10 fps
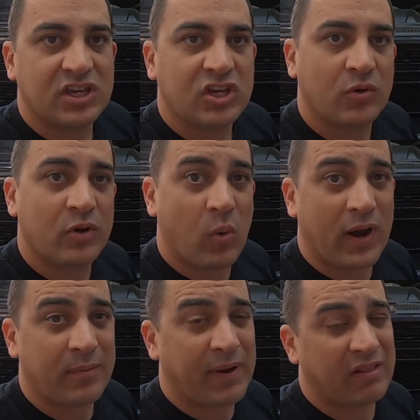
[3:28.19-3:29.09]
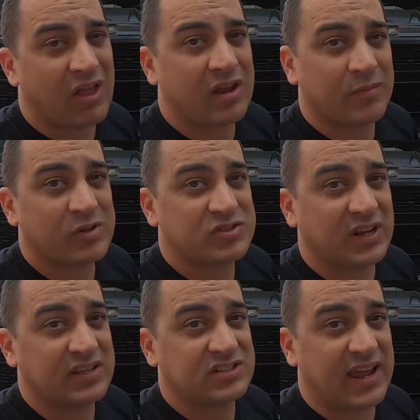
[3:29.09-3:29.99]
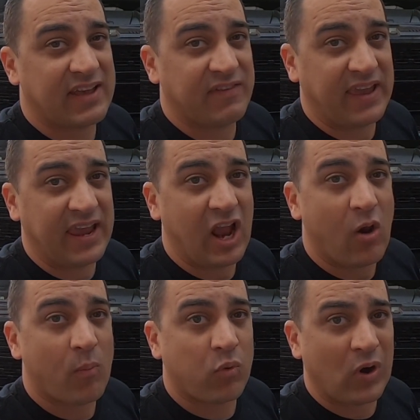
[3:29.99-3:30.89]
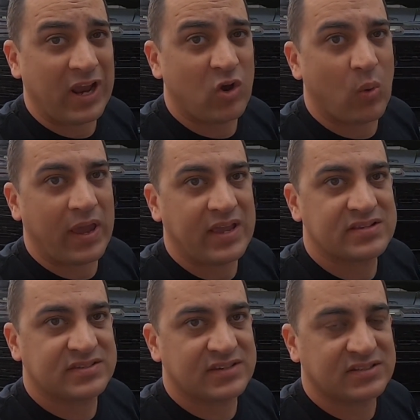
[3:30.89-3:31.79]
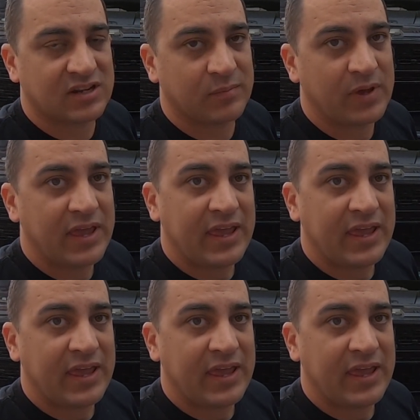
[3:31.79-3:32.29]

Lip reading: you're required by law in most states to have a breakaway system.